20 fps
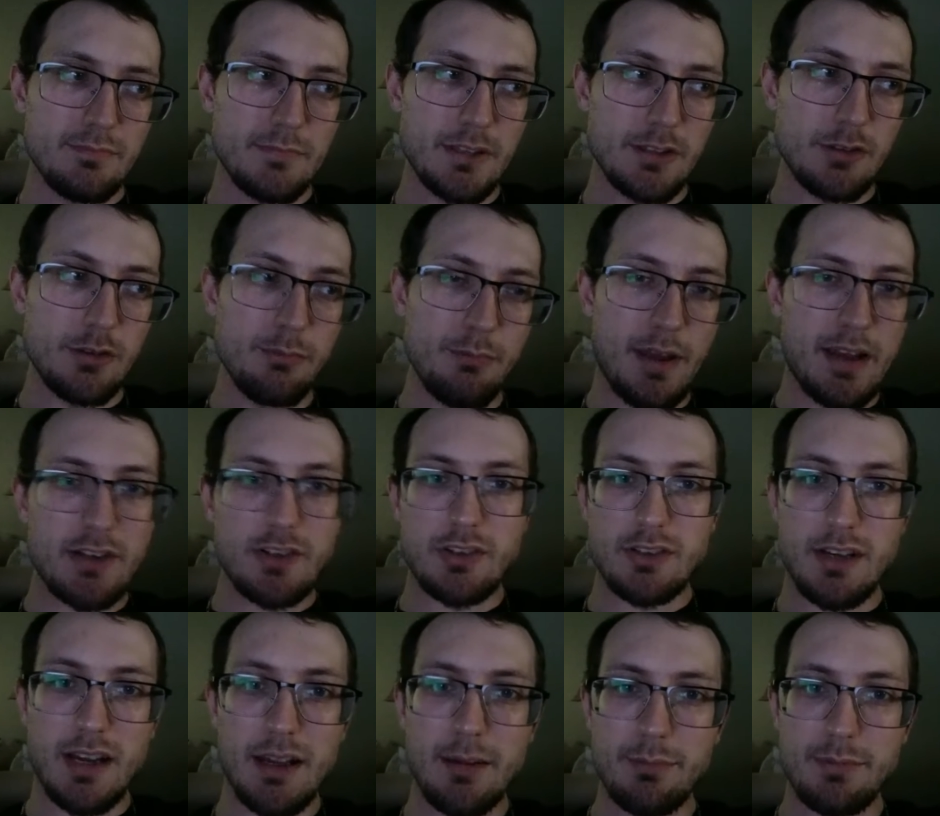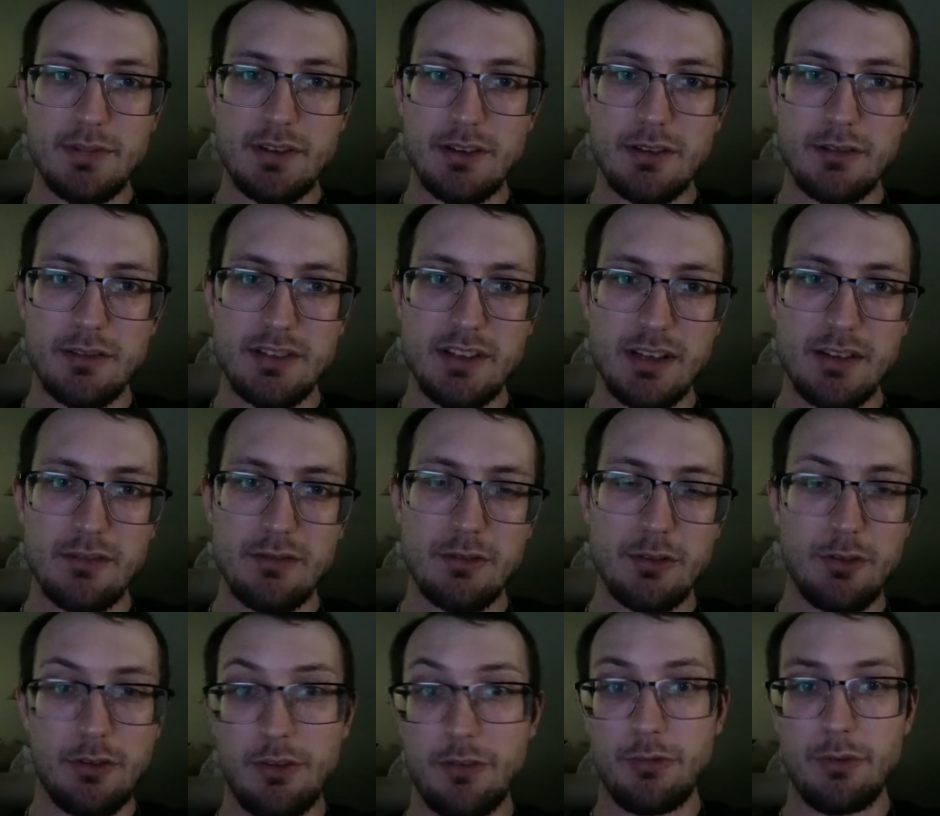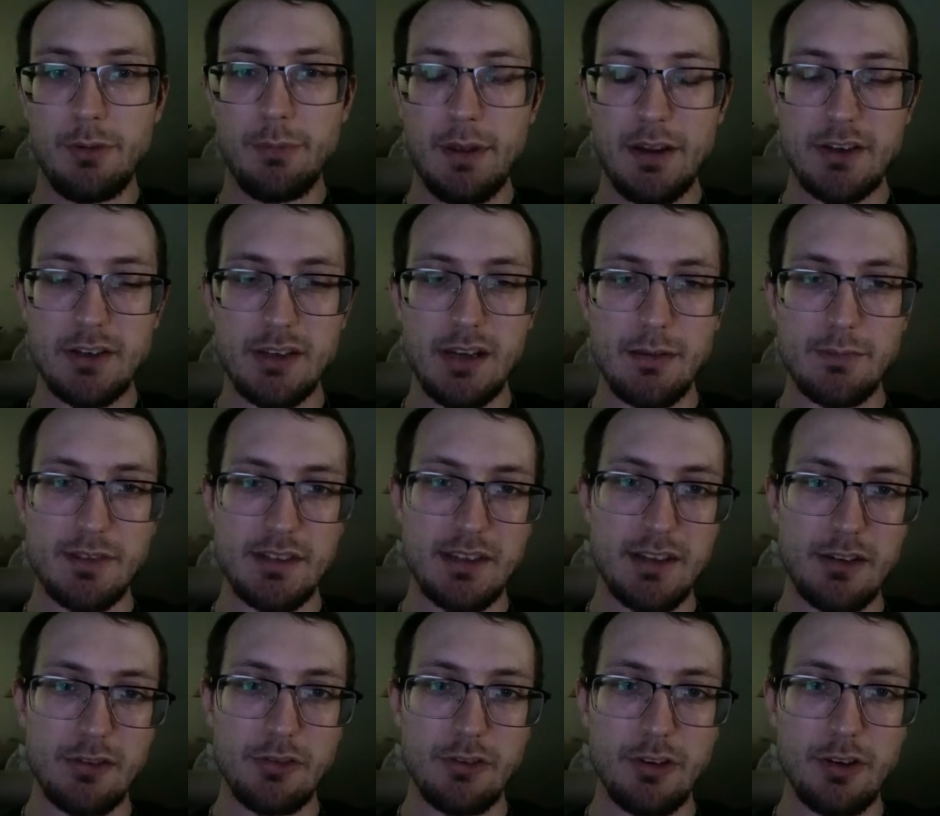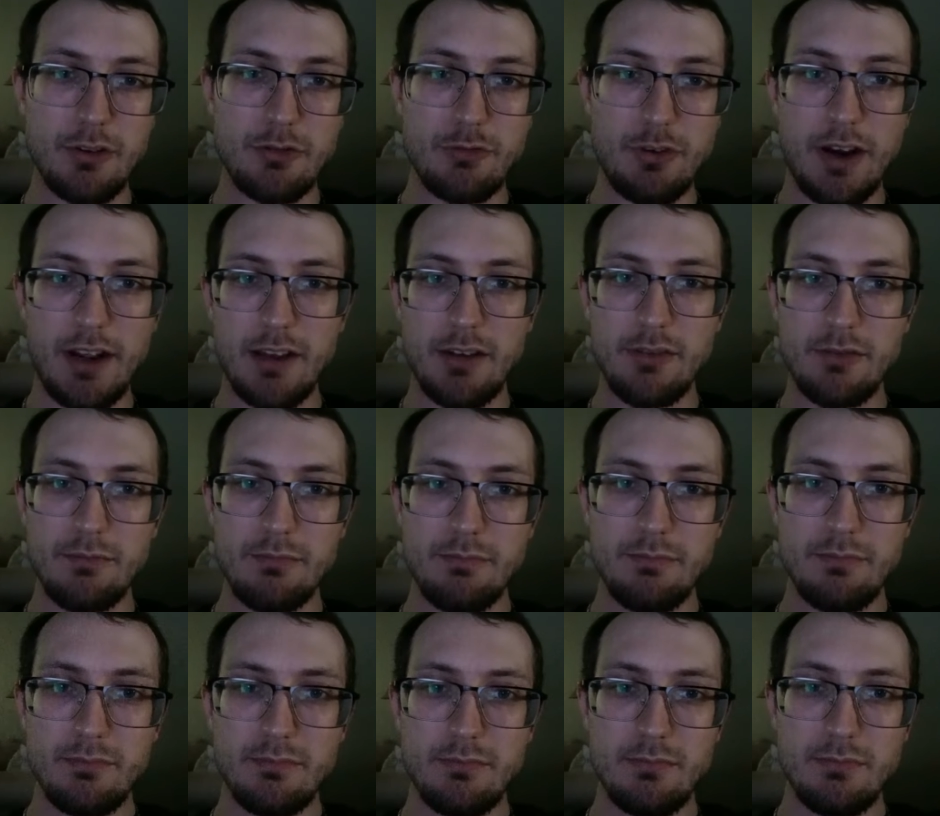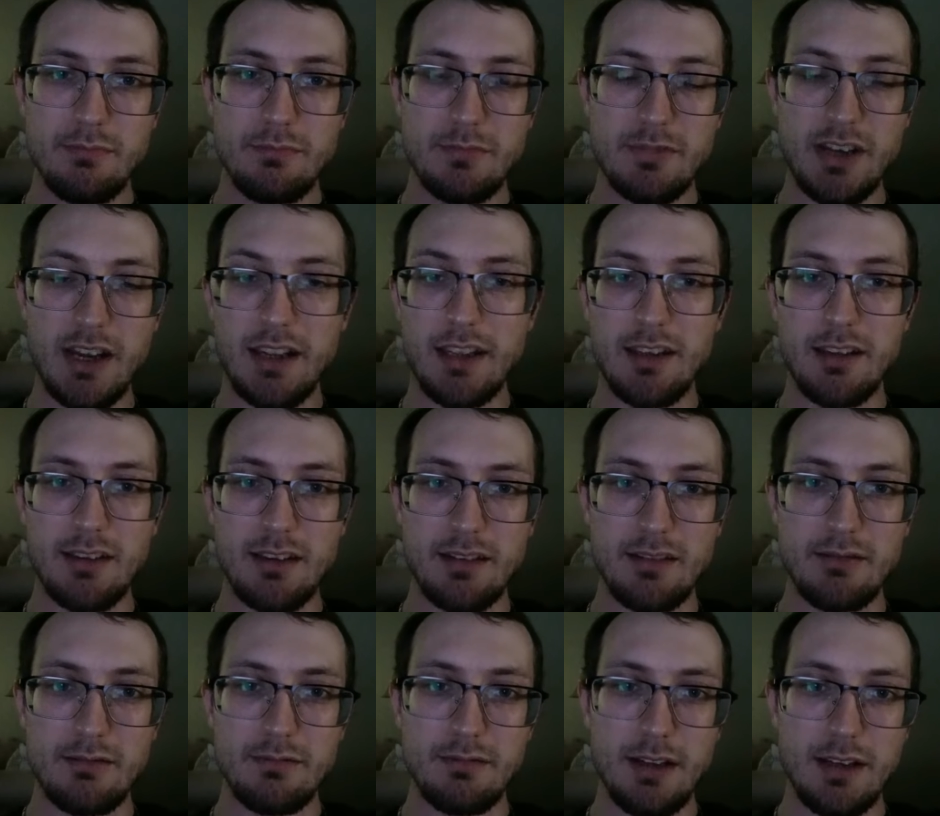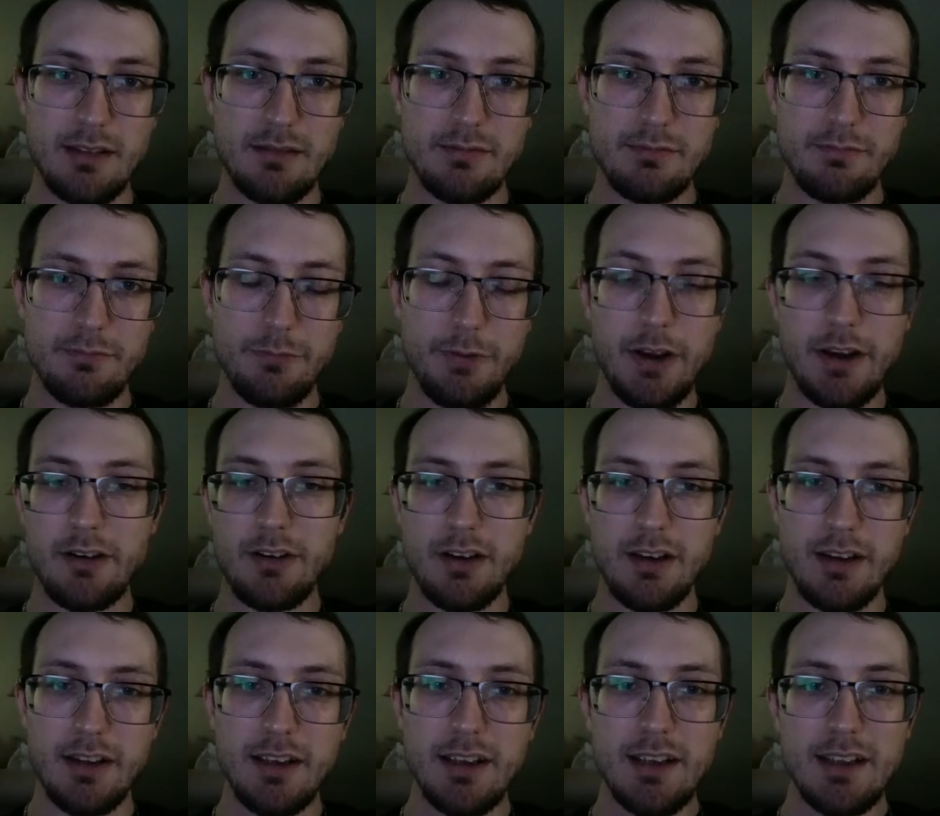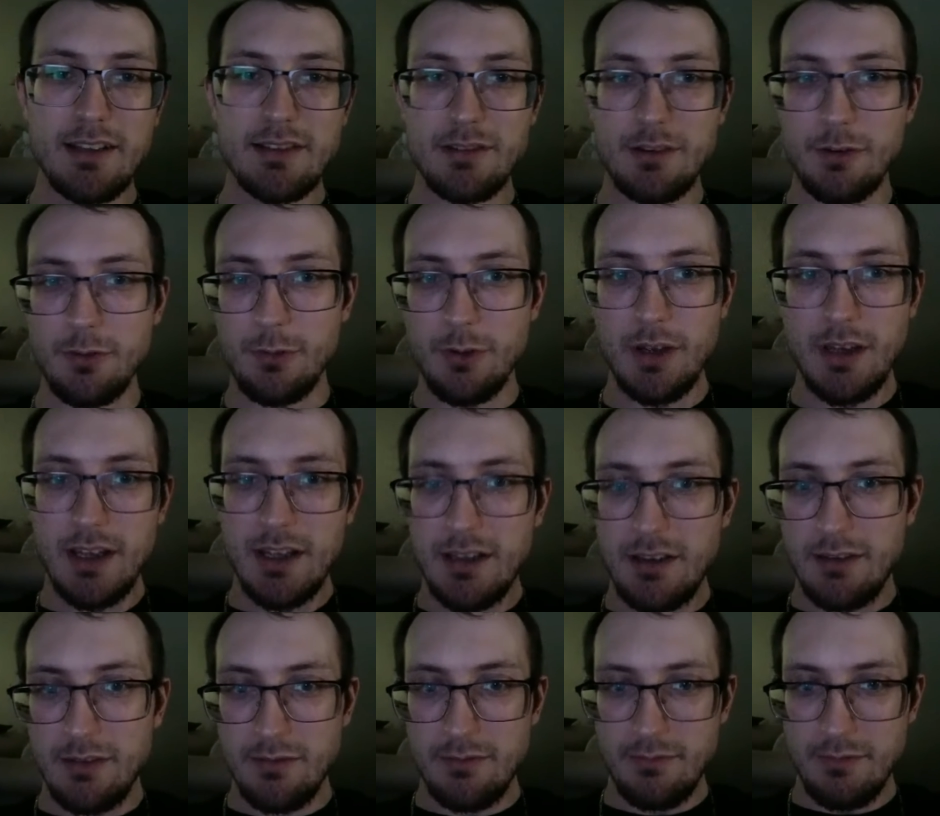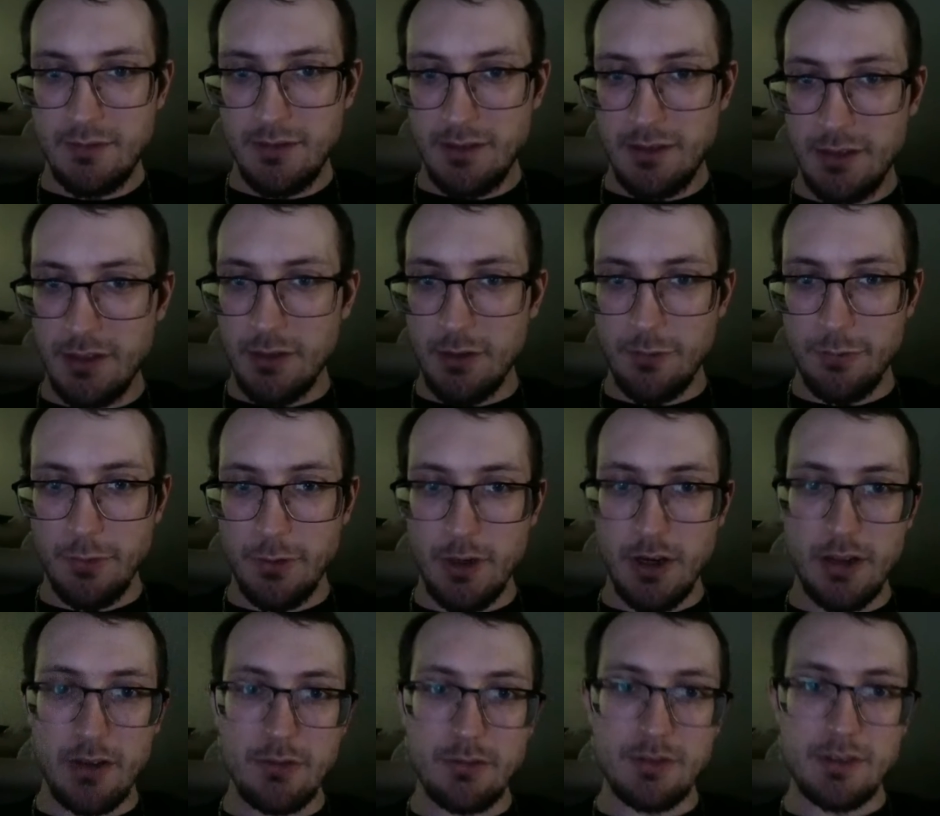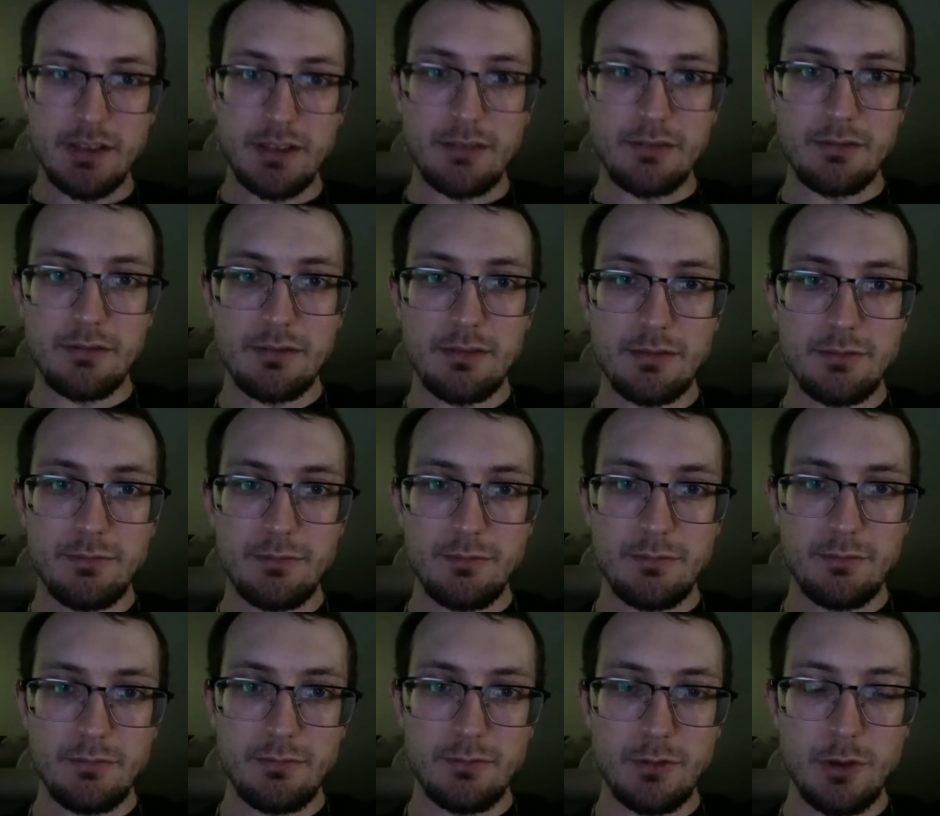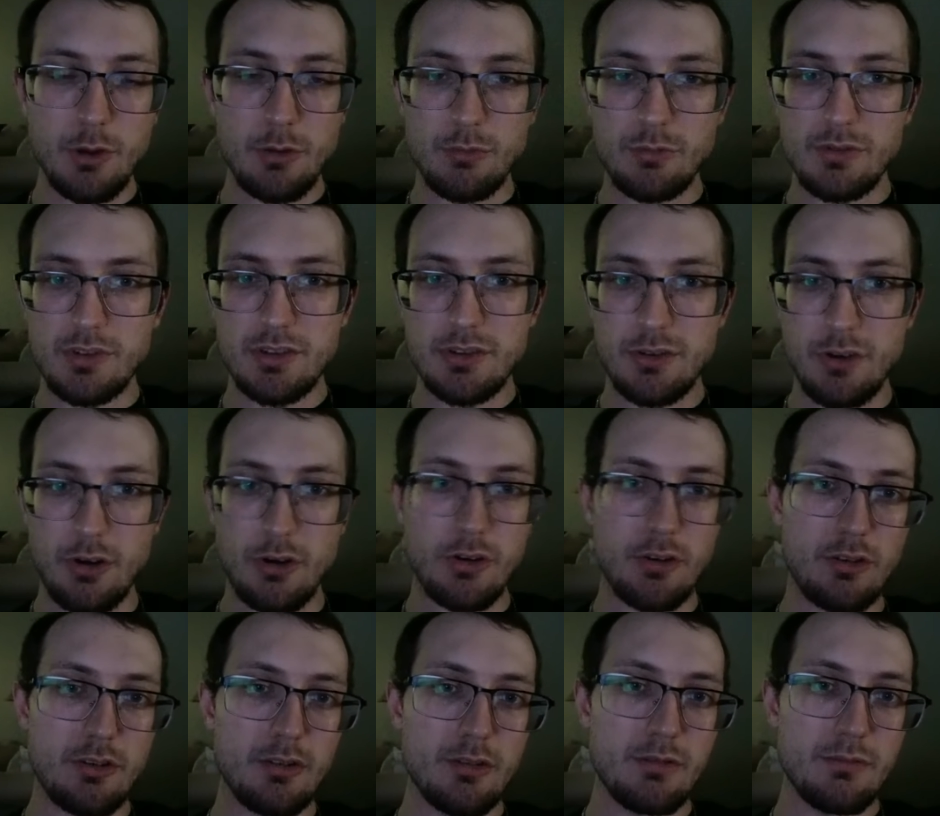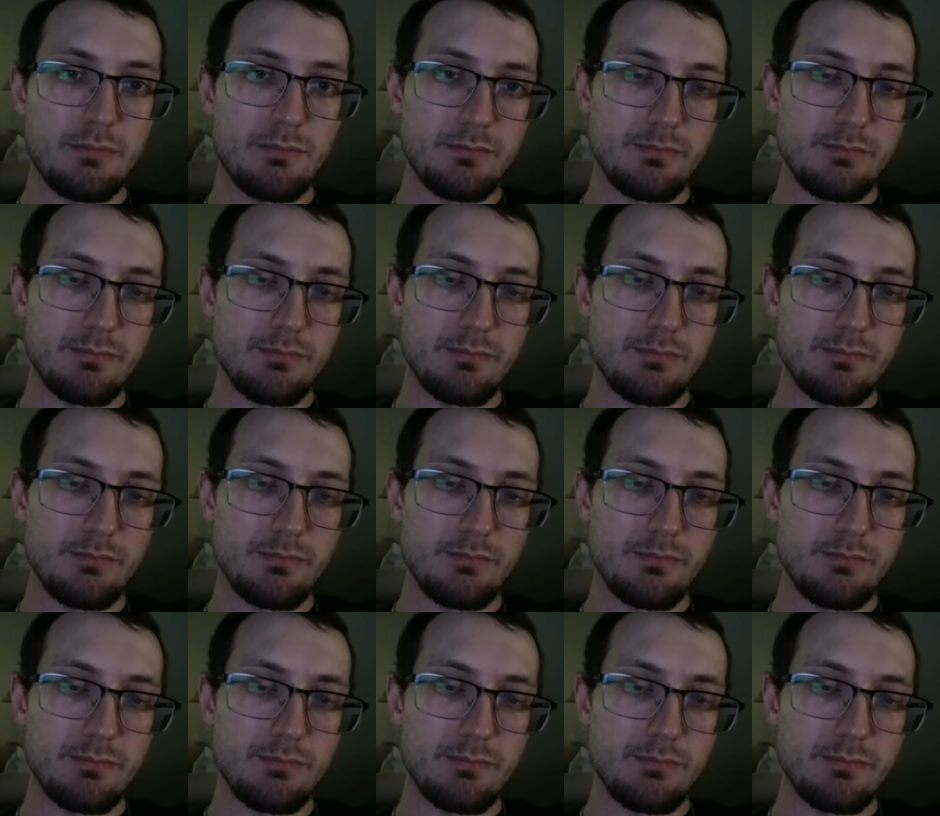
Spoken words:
The two magic types or the three magic types essentially are dragon, psychic, and fairy. So, if you're not using ghost, dark,